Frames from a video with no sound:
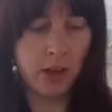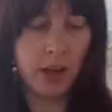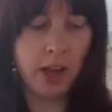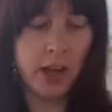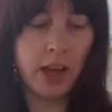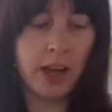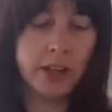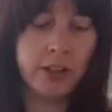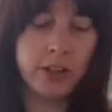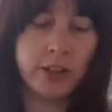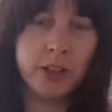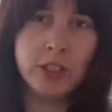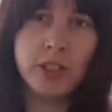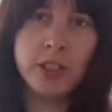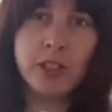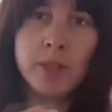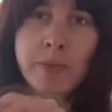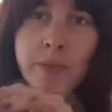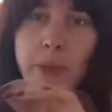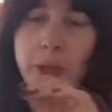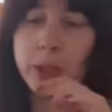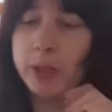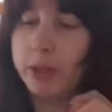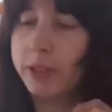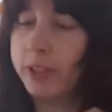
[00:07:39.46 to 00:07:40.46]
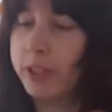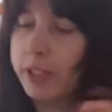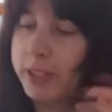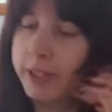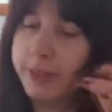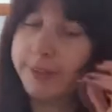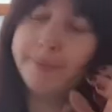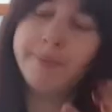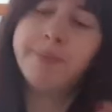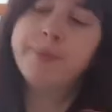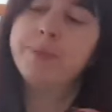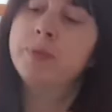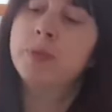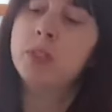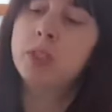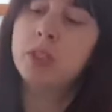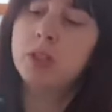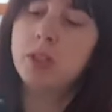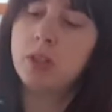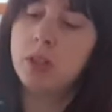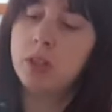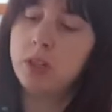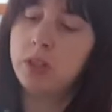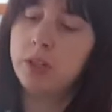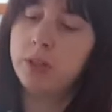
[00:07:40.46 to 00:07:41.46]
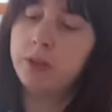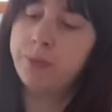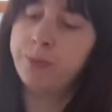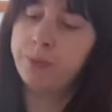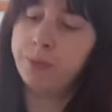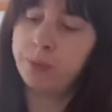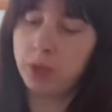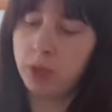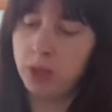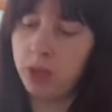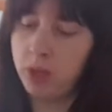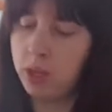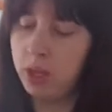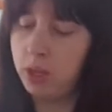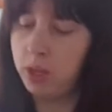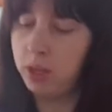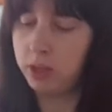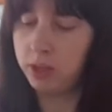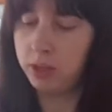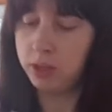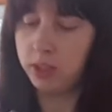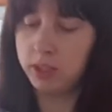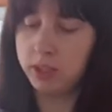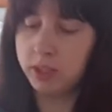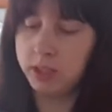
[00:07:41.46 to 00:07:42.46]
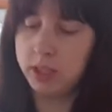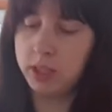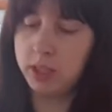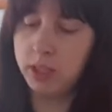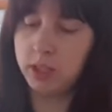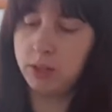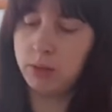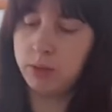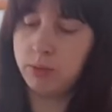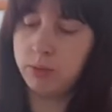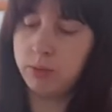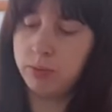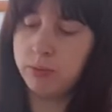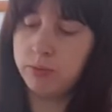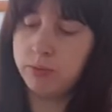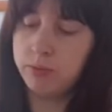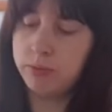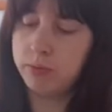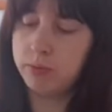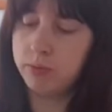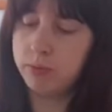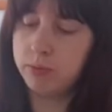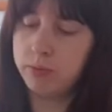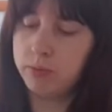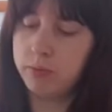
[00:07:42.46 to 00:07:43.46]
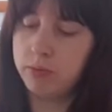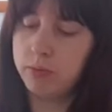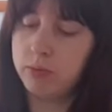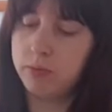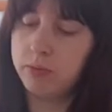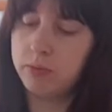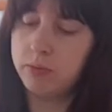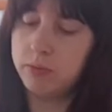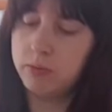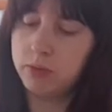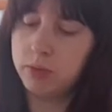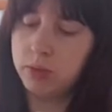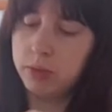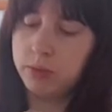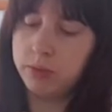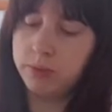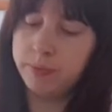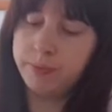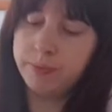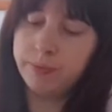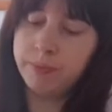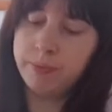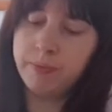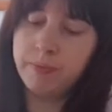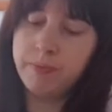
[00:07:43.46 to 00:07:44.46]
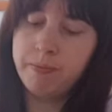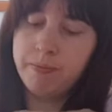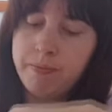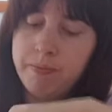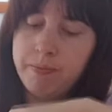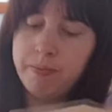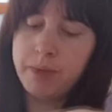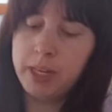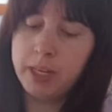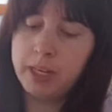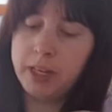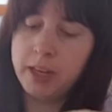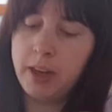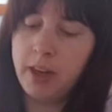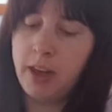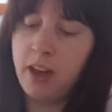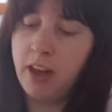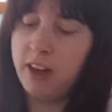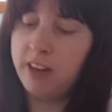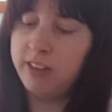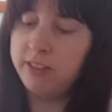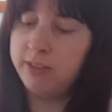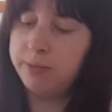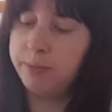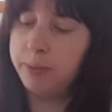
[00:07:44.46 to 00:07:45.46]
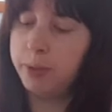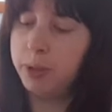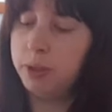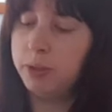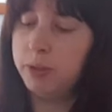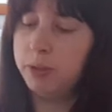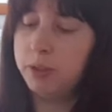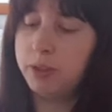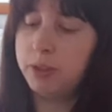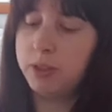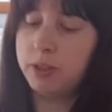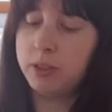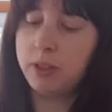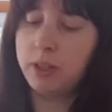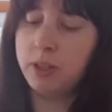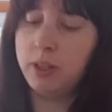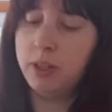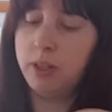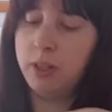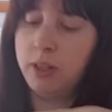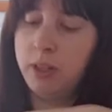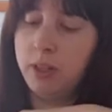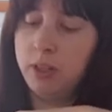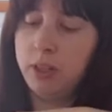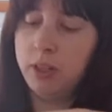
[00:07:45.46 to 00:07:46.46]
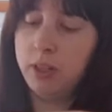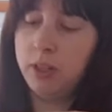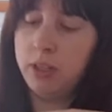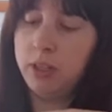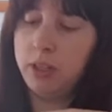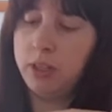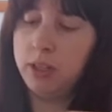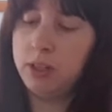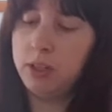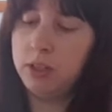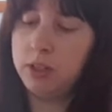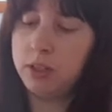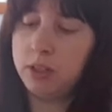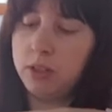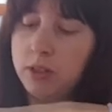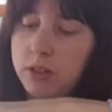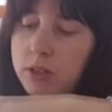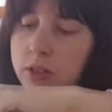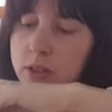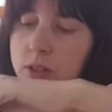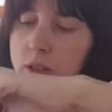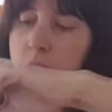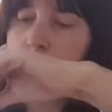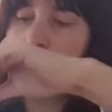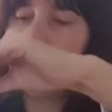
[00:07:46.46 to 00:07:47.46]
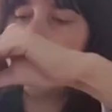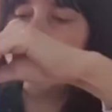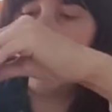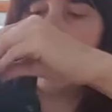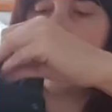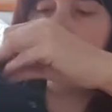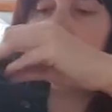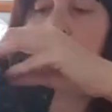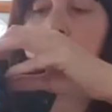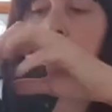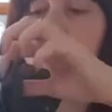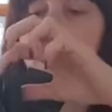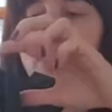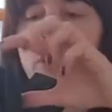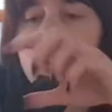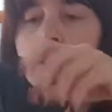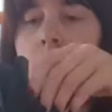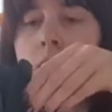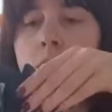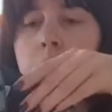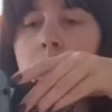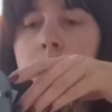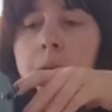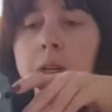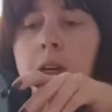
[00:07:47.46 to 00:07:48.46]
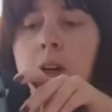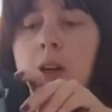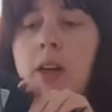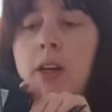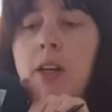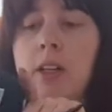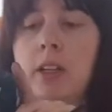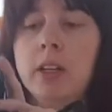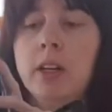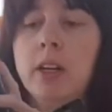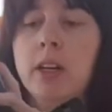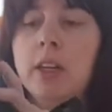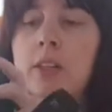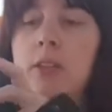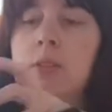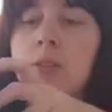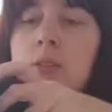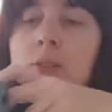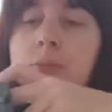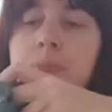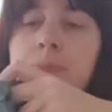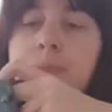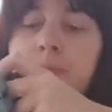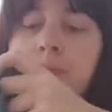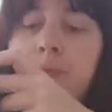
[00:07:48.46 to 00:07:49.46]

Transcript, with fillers: I got some boots. So these little, well, mid-calf boots. They're not so much ankle, they're a little bit higher than ankle.